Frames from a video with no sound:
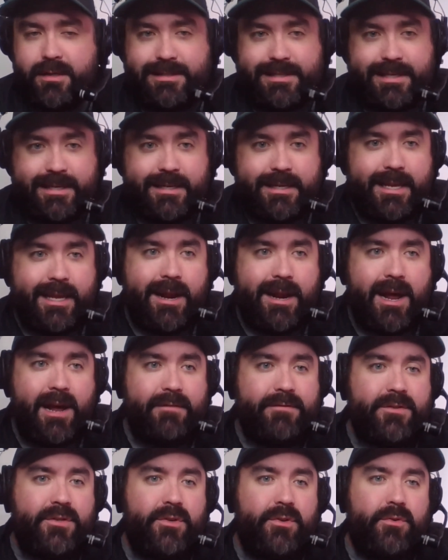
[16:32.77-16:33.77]
Didn't get
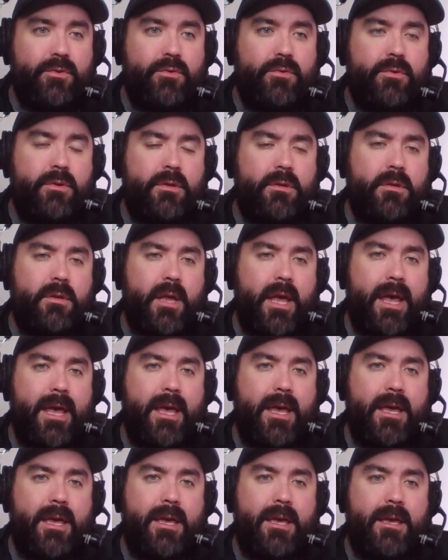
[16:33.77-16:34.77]
off to
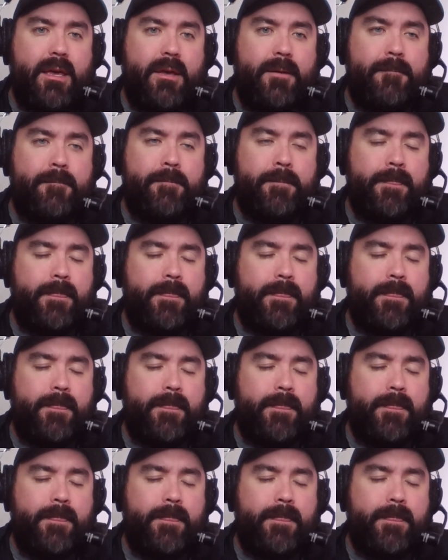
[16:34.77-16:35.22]
a